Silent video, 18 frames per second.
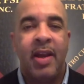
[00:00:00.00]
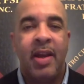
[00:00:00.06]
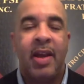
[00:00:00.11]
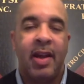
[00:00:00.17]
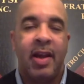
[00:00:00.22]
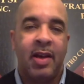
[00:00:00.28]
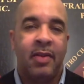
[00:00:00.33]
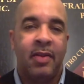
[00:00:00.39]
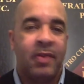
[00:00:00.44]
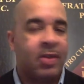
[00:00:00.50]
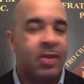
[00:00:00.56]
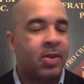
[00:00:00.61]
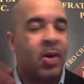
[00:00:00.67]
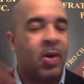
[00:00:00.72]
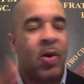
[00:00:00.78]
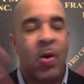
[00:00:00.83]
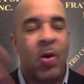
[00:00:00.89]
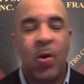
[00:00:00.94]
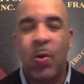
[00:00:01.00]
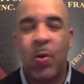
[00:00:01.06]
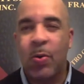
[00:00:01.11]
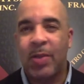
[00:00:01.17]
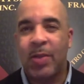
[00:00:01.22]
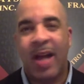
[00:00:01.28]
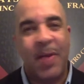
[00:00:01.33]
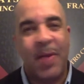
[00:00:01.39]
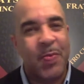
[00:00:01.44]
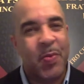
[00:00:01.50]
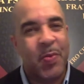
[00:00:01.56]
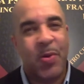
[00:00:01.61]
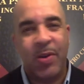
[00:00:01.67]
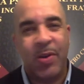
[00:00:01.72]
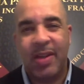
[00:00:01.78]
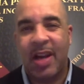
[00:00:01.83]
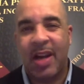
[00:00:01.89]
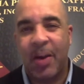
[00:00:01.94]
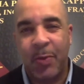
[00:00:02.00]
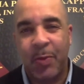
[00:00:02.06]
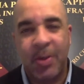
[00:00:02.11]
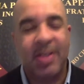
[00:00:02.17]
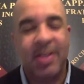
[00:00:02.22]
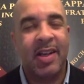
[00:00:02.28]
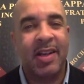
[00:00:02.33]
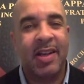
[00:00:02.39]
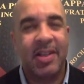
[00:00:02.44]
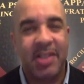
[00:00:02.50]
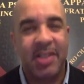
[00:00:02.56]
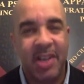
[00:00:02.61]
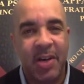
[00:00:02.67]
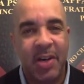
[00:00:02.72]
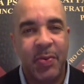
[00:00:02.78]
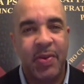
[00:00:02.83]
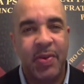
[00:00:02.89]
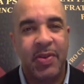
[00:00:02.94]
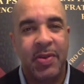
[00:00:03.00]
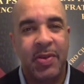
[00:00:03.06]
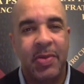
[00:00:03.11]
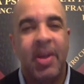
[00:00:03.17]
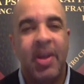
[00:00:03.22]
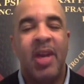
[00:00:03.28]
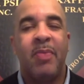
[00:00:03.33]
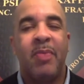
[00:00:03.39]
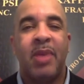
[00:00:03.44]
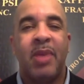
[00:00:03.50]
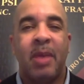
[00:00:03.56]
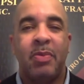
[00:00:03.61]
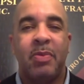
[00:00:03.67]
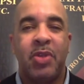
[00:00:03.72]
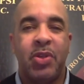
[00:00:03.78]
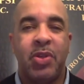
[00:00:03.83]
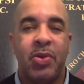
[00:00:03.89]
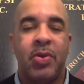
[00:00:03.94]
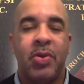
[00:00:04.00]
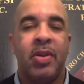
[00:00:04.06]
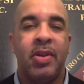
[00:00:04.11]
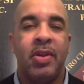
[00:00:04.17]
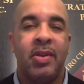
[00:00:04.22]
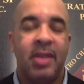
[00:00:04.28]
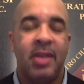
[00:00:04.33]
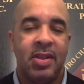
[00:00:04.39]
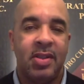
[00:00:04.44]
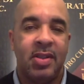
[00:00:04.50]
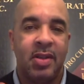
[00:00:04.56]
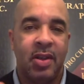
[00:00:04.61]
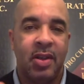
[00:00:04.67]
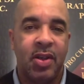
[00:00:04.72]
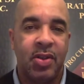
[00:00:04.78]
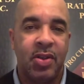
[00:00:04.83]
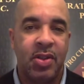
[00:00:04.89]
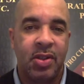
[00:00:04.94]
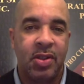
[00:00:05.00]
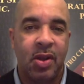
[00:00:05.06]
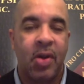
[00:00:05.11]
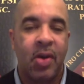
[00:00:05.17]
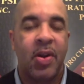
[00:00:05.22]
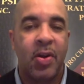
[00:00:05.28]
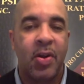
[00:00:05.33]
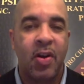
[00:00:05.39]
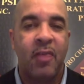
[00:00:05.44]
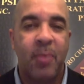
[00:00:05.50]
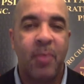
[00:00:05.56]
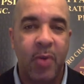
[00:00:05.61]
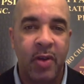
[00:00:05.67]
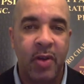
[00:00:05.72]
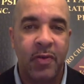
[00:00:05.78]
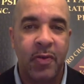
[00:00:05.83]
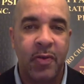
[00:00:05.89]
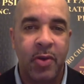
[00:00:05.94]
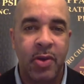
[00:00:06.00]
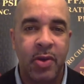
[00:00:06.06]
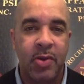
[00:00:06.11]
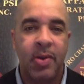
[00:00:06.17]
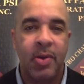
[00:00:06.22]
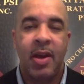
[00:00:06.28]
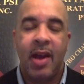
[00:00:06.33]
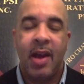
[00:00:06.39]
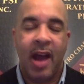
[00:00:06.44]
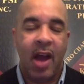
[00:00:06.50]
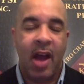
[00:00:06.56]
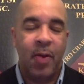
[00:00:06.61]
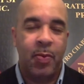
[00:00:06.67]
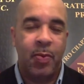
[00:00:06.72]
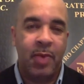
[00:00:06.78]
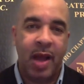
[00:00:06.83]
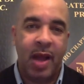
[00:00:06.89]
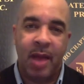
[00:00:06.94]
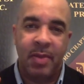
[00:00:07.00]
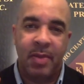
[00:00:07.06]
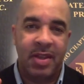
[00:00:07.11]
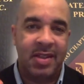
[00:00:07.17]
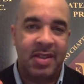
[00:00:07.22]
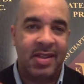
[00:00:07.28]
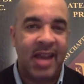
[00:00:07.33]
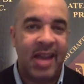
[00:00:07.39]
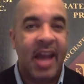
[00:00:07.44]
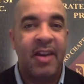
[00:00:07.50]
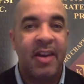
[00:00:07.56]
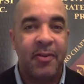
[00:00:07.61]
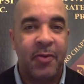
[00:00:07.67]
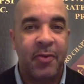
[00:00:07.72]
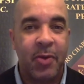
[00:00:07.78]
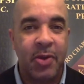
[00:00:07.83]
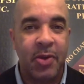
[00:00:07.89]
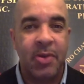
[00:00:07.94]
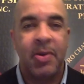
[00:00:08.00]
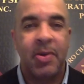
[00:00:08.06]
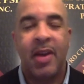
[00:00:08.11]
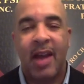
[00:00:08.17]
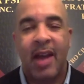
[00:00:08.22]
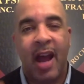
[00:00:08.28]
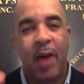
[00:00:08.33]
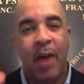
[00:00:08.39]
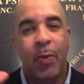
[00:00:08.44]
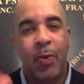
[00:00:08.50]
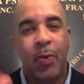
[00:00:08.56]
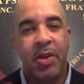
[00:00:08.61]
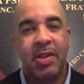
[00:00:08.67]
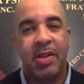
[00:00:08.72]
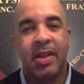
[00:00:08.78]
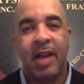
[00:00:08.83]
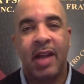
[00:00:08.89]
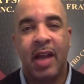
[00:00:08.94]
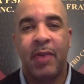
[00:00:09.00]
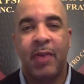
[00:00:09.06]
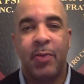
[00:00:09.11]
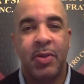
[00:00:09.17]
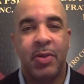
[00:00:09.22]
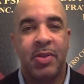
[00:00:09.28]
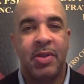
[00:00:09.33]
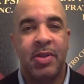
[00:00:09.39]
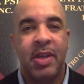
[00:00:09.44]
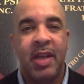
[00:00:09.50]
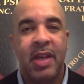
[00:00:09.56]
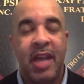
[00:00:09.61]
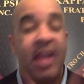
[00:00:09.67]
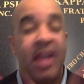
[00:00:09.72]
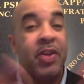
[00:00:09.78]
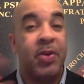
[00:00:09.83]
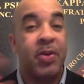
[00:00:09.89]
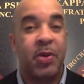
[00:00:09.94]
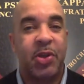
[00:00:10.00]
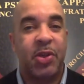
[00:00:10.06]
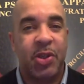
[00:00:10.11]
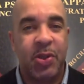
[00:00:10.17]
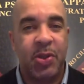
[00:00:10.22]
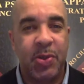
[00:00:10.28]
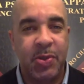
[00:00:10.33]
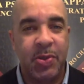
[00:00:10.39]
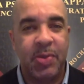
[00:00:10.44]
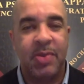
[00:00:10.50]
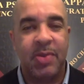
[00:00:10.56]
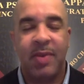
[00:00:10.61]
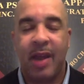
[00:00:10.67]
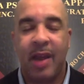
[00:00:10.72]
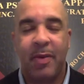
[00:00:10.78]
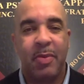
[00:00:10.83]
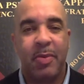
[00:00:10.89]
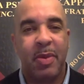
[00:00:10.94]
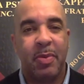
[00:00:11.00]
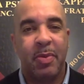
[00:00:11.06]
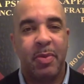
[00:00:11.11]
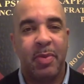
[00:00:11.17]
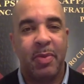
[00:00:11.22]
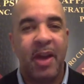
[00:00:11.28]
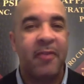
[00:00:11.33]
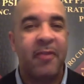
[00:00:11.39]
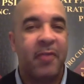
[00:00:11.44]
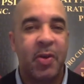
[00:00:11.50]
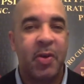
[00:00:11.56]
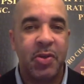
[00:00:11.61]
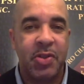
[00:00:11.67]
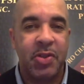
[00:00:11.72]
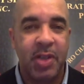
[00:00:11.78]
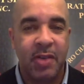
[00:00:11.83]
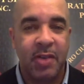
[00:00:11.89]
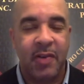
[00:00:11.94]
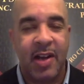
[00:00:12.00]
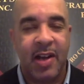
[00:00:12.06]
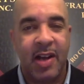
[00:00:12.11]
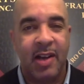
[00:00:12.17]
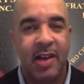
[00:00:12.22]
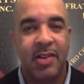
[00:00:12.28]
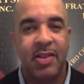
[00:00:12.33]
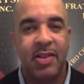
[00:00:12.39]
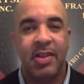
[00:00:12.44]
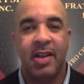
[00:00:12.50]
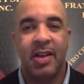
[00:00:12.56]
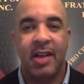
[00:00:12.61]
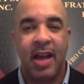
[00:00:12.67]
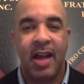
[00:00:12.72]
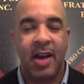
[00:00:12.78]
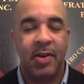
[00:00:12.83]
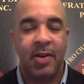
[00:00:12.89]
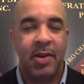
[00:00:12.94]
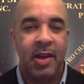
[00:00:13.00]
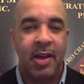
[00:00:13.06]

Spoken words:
There's a whole lot more that I wish I could share with you, but I'm sure this is a good starting off point for you. I'm excited for you. I wish that I was in your shoes. I remember my first year of college and how